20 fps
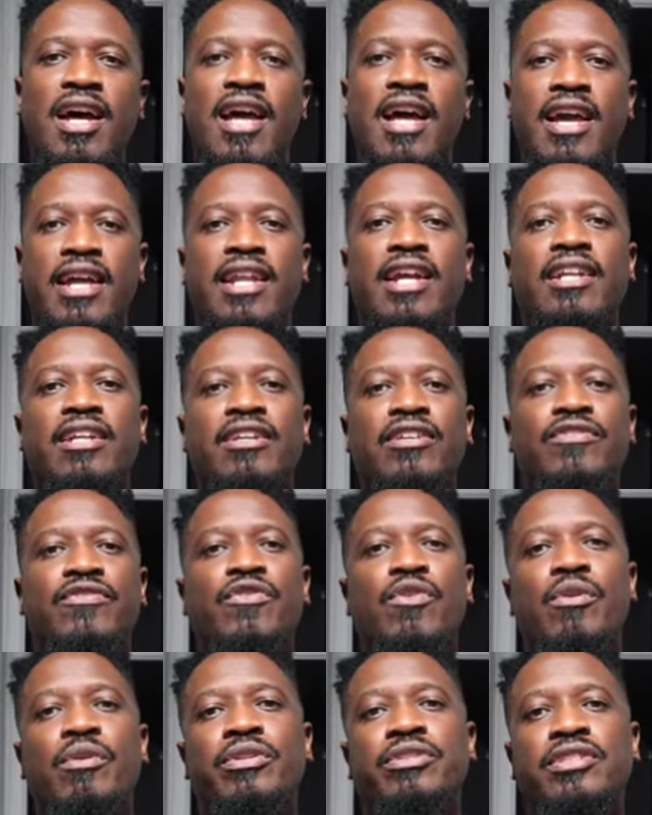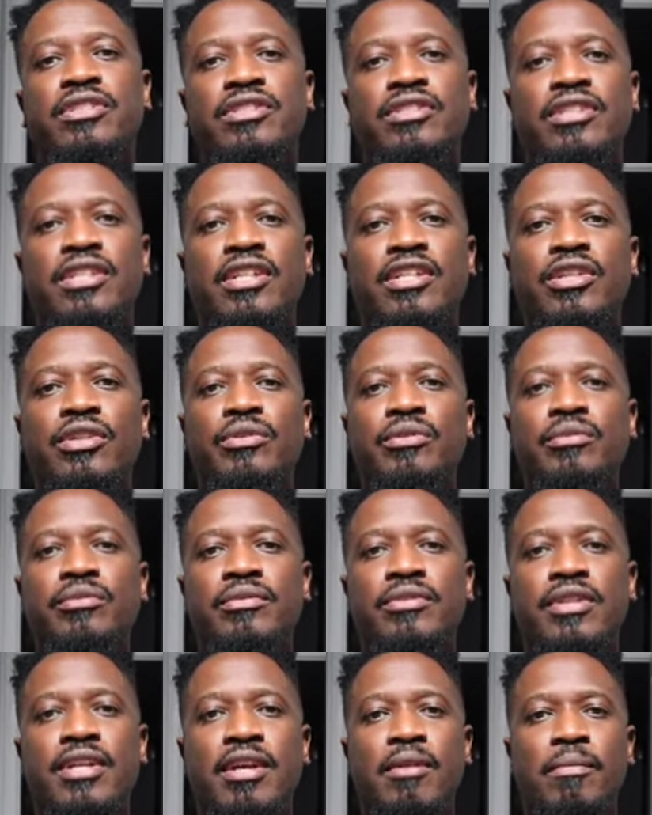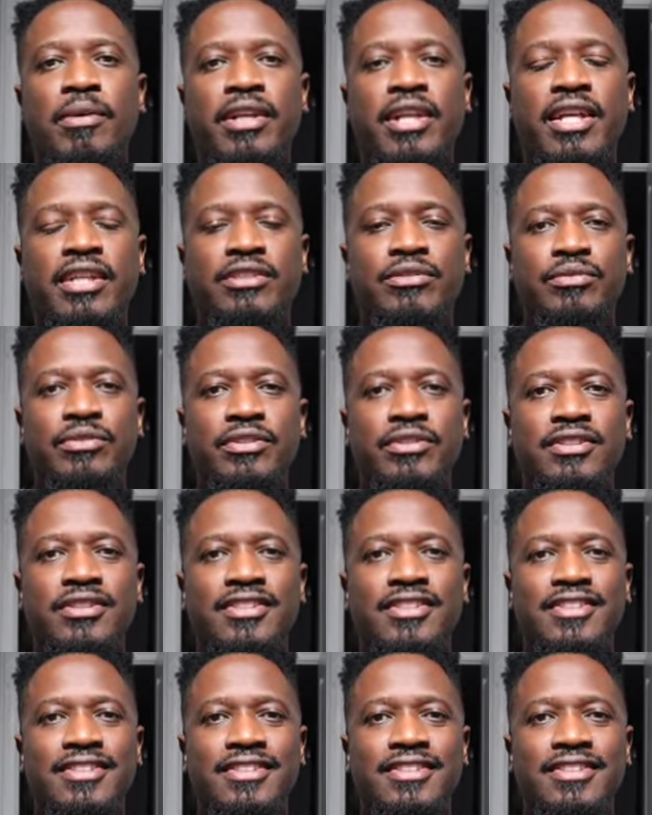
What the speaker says: and I look forward to seeing you in my next ones.